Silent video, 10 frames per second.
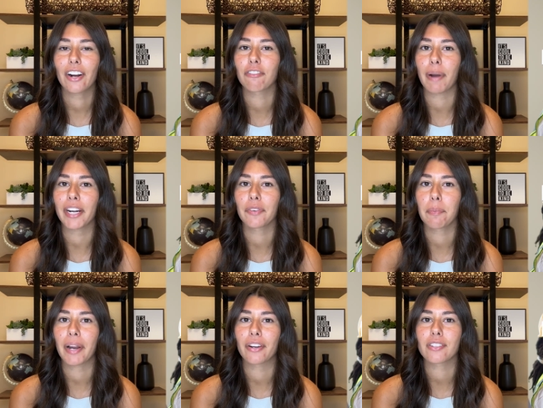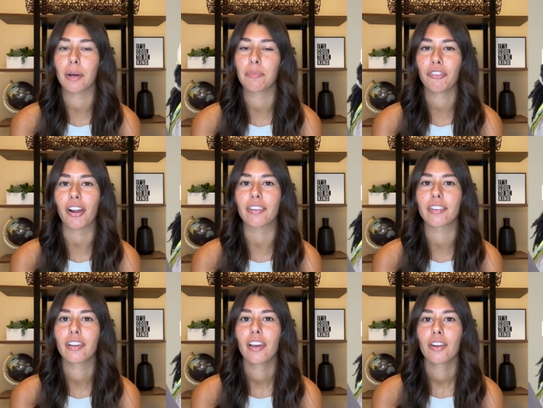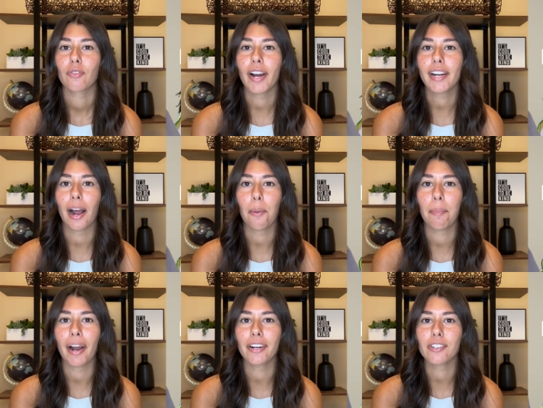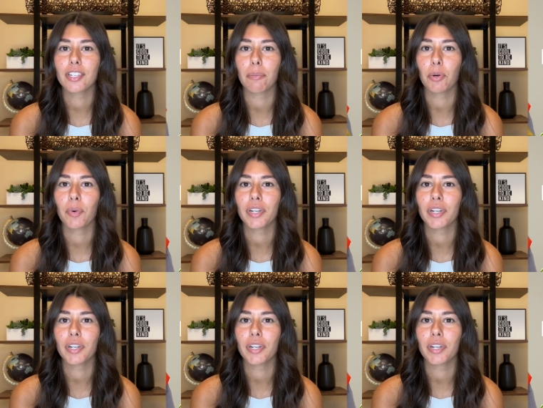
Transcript: of minor repairs up front. Right now, buyers' number one